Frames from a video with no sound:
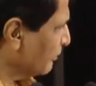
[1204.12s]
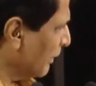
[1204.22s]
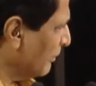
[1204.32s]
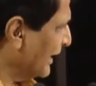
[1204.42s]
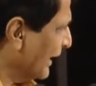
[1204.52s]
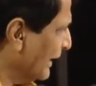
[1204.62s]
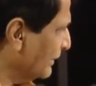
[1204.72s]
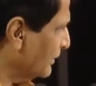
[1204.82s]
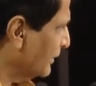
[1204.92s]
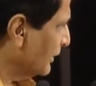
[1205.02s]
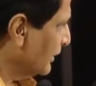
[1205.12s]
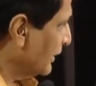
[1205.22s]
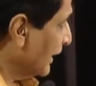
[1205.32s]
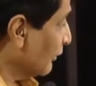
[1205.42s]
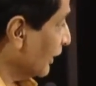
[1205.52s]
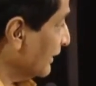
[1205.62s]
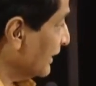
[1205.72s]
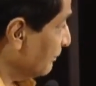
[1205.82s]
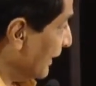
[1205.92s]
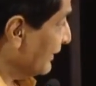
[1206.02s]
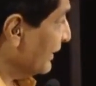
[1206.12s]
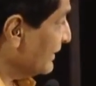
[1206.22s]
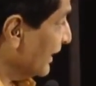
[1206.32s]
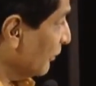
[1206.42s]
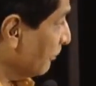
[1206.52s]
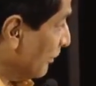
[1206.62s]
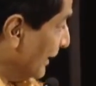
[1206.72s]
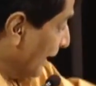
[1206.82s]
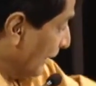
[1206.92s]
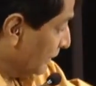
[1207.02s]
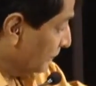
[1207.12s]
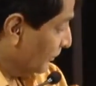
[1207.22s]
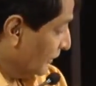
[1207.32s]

public health. And one of the main reason of public health